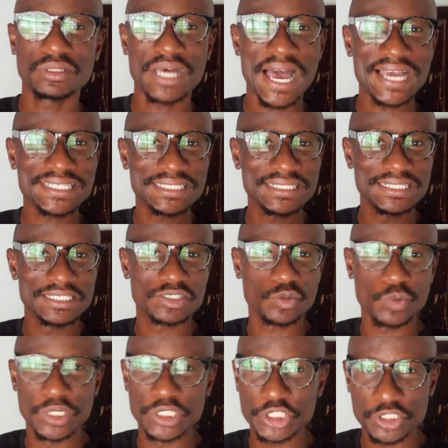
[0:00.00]
asking it
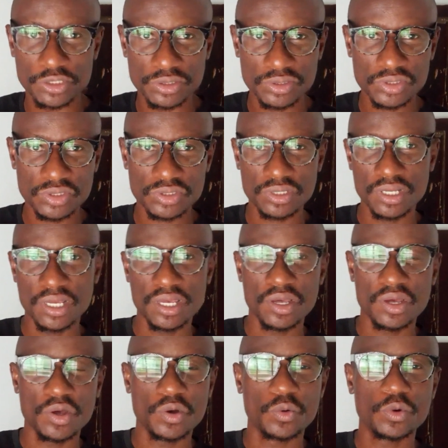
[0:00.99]
questions,
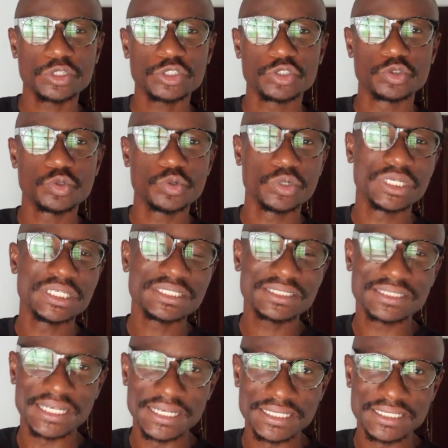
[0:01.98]
what you do
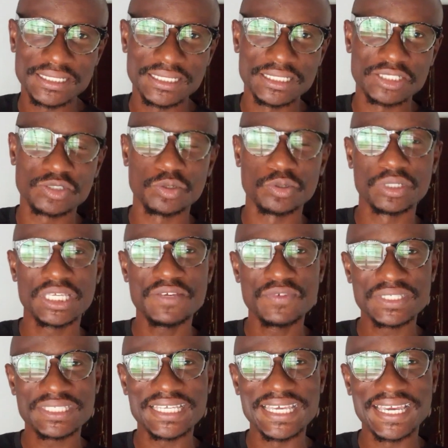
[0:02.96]
instead is to give
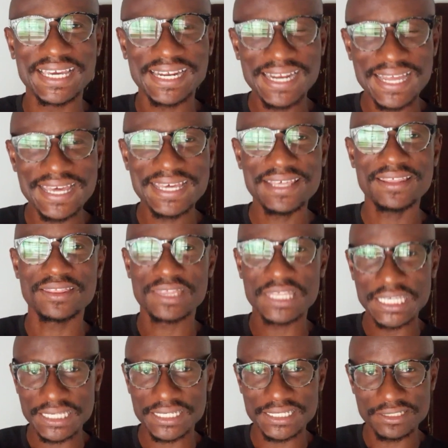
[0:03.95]
it a clear
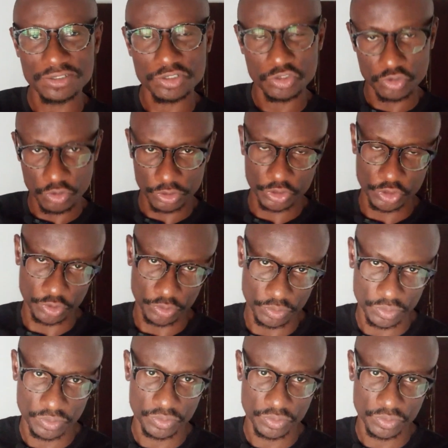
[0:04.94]
thinking structure.